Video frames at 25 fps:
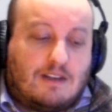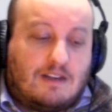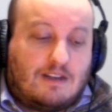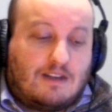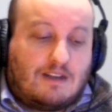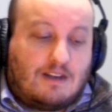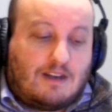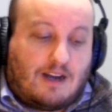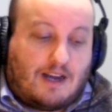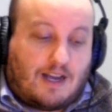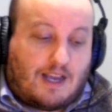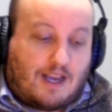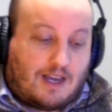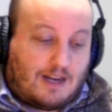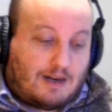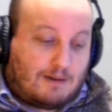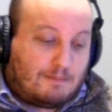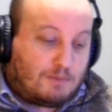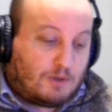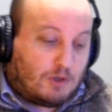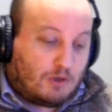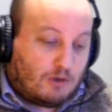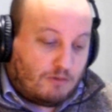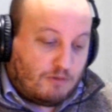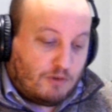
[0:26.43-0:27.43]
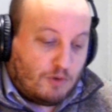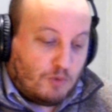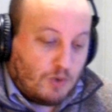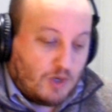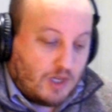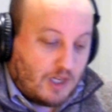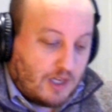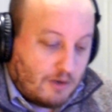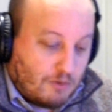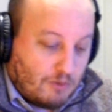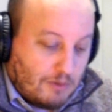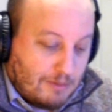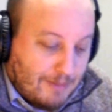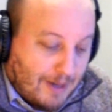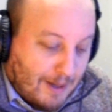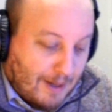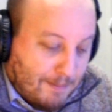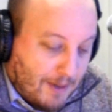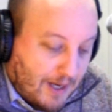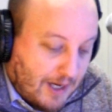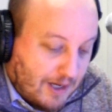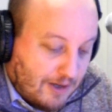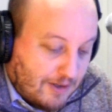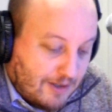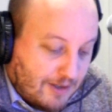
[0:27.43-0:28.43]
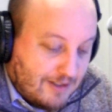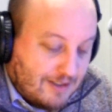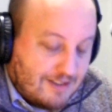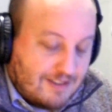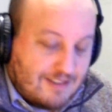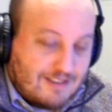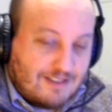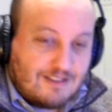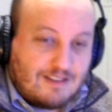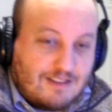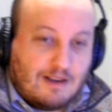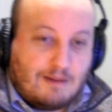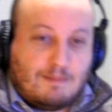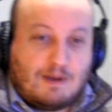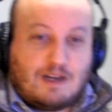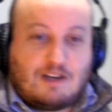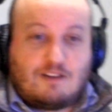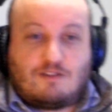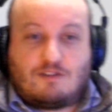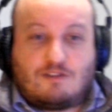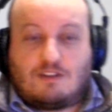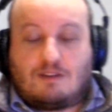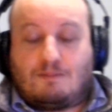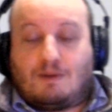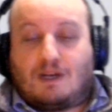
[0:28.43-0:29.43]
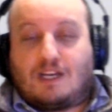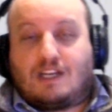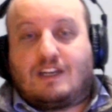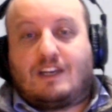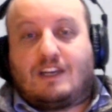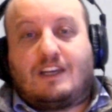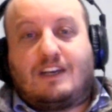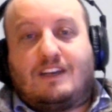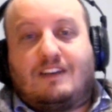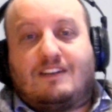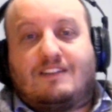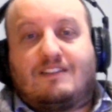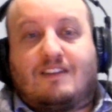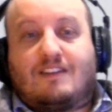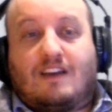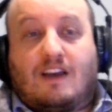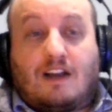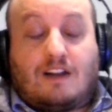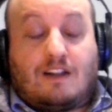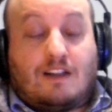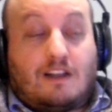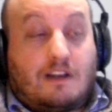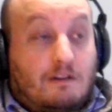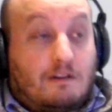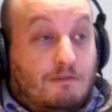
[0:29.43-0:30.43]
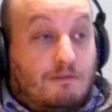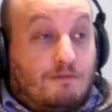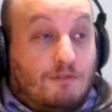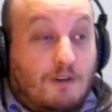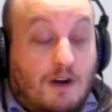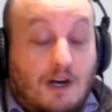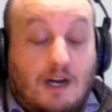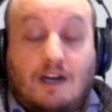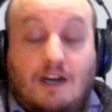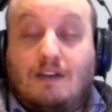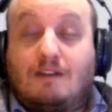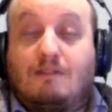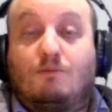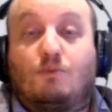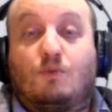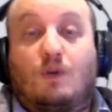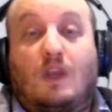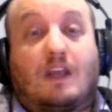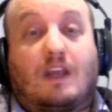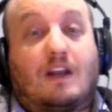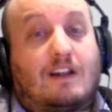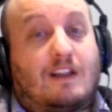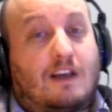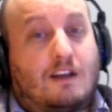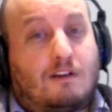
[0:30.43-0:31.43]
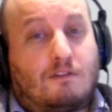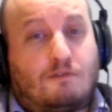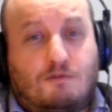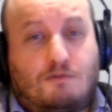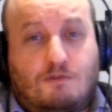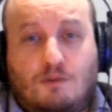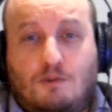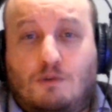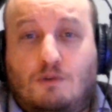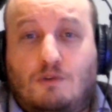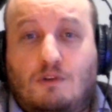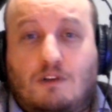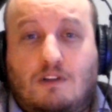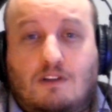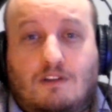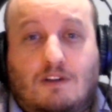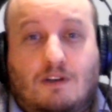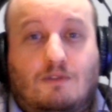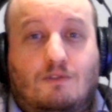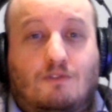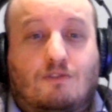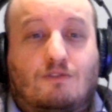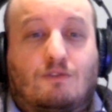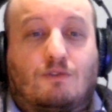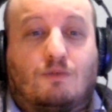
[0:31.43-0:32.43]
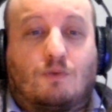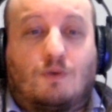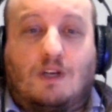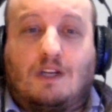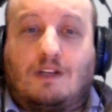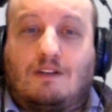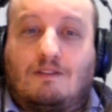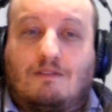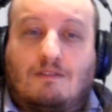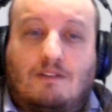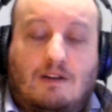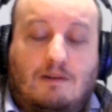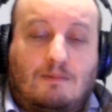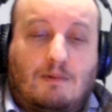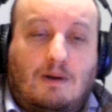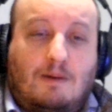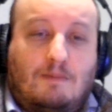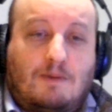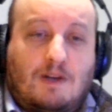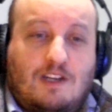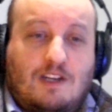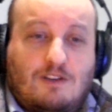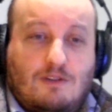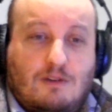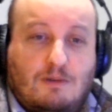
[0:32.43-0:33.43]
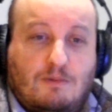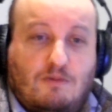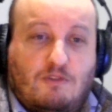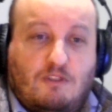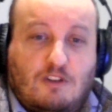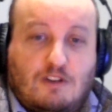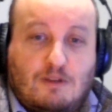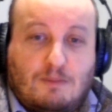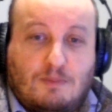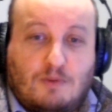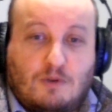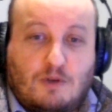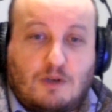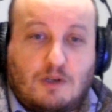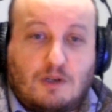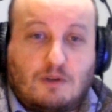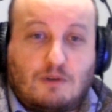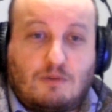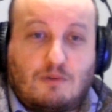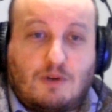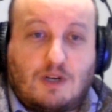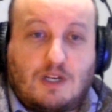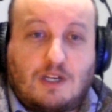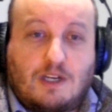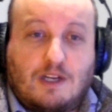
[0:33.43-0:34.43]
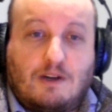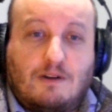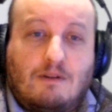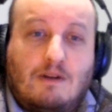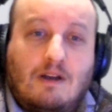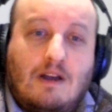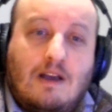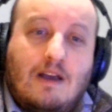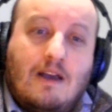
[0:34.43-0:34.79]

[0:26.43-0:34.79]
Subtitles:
I had a beautiful weekend with my parents. I managed to see my niece. I had a lot of fun. We ate a lot of food. It was great. I'm actually feeling pretty good right now.